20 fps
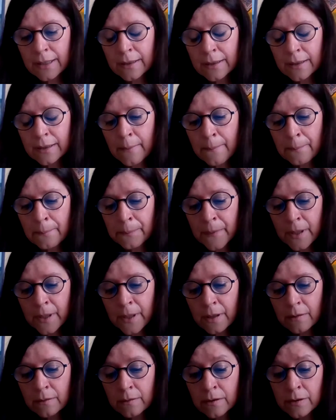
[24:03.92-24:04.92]

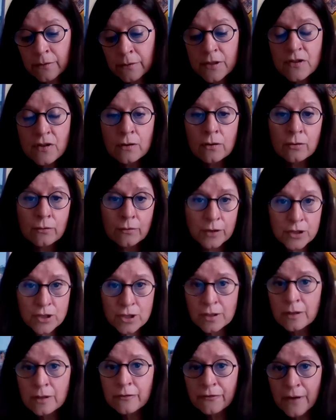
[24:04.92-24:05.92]
there is an
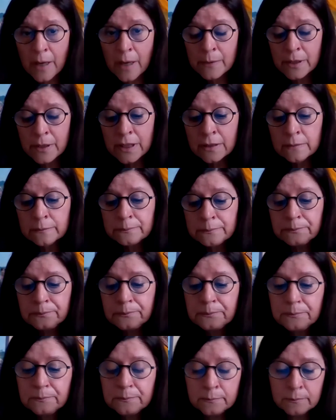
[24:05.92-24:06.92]
original family
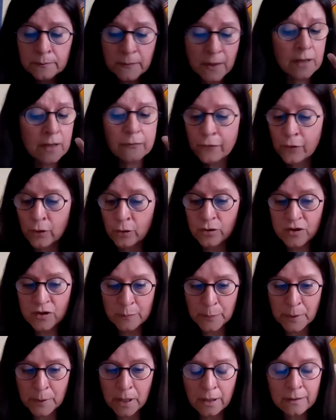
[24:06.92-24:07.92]
that
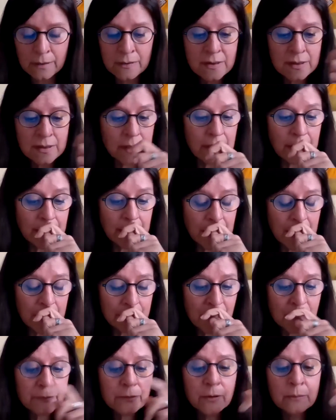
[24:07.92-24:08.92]
falls apart,
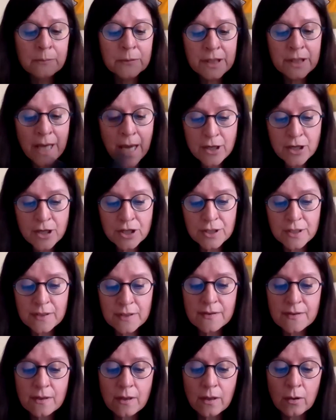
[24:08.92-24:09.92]
but from the
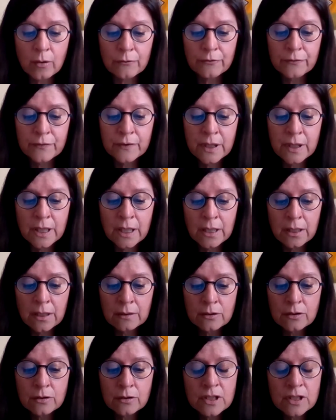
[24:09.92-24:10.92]
ashes of
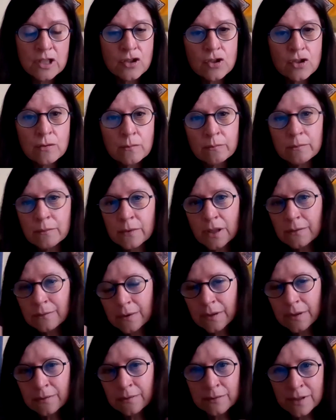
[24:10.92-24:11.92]

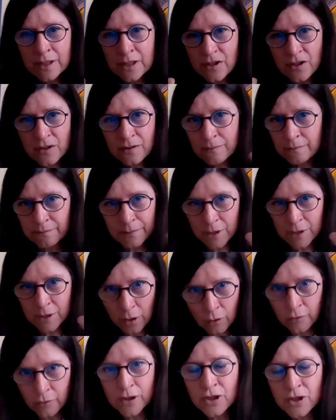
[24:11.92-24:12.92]
this
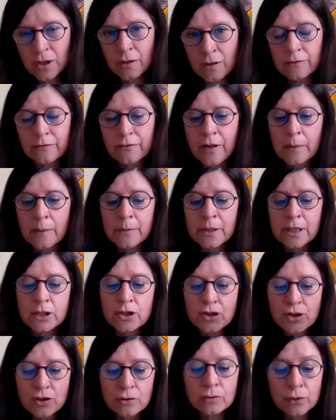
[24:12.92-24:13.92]
original
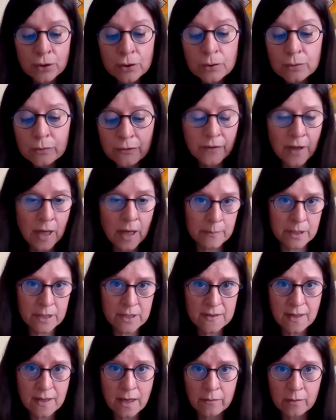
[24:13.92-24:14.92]
family, 2 new
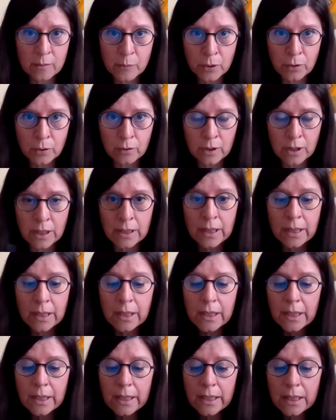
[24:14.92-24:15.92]
families are reborn.
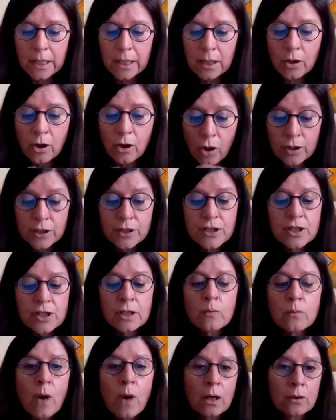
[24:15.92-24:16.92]

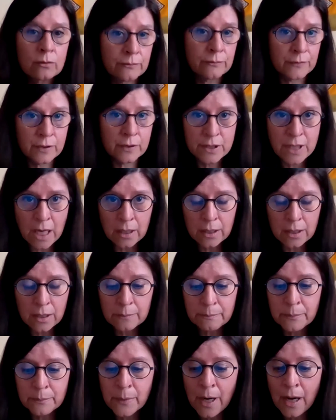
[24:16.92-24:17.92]
Koichi, one of the young
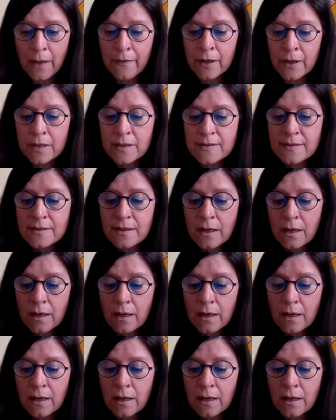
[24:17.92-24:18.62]
brothers,